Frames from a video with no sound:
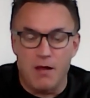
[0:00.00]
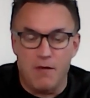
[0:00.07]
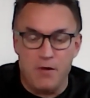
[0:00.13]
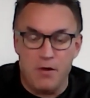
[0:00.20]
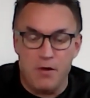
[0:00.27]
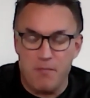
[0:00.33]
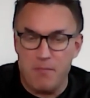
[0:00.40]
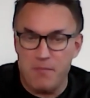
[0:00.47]

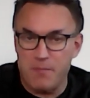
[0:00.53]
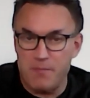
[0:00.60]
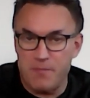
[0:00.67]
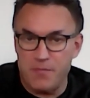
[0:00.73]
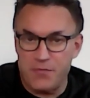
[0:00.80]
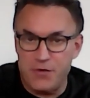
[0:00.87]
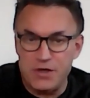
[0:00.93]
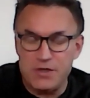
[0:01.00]
The
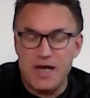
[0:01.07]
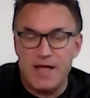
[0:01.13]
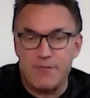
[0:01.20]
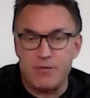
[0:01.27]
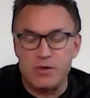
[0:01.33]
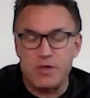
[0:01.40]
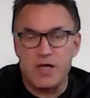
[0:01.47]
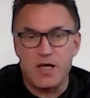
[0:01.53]
third
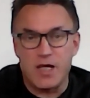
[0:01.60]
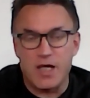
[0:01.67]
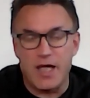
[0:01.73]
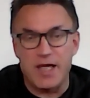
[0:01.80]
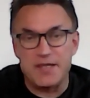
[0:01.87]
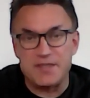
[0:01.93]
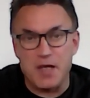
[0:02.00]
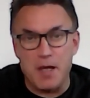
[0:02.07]
level
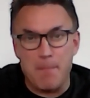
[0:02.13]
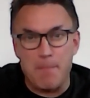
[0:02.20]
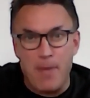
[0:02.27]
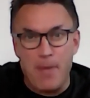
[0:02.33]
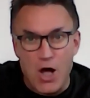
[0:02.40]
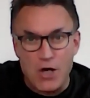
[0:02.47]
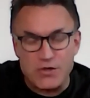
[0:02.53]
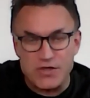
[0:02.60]
is
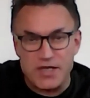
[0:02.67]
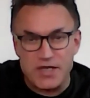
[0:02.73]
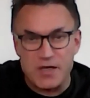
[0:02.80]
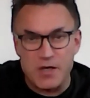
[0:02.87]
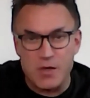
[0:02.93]
parsing.